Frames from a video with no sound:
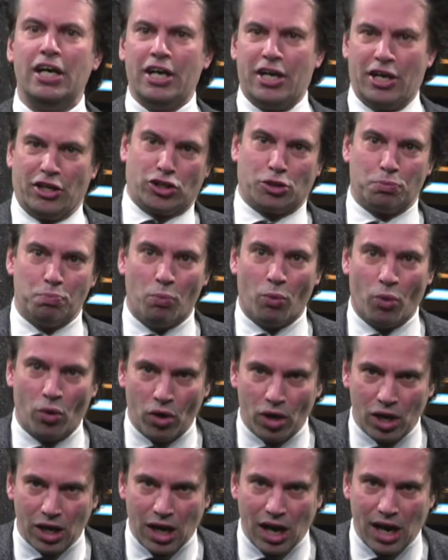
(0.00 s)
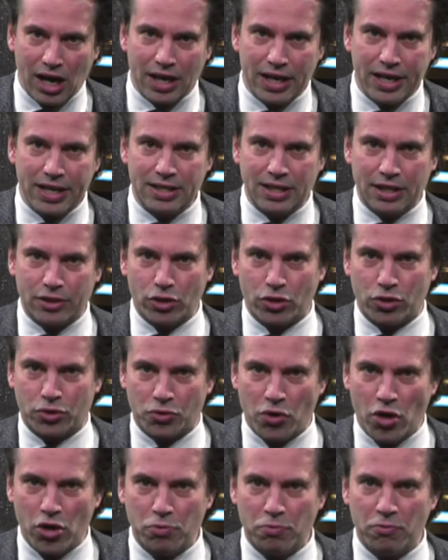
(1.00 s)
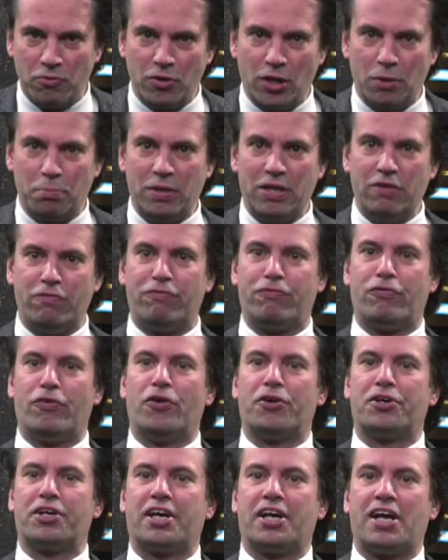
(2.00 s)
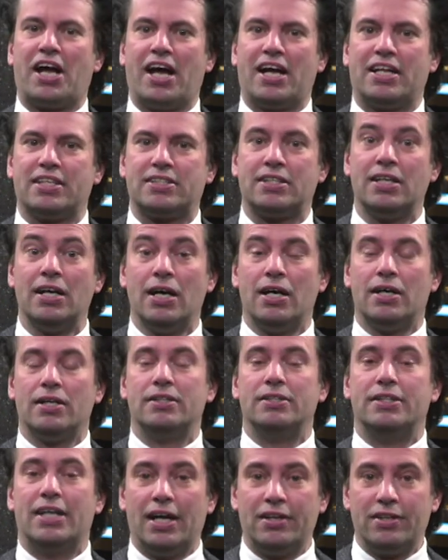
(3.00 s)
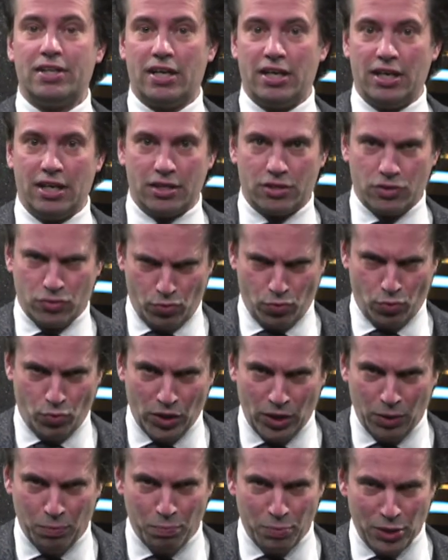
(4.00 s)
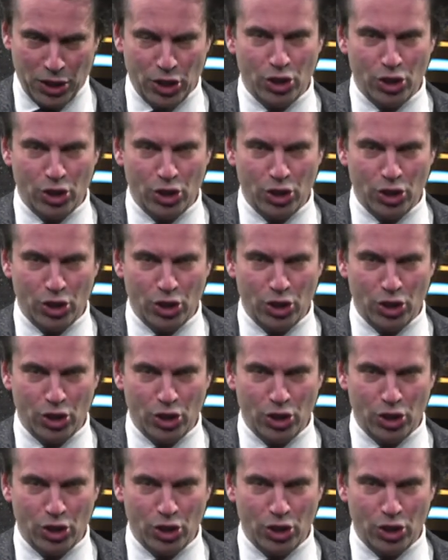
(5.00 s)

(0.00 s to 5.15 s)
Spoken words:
it's more likely that the growth will be further enhanced than it will be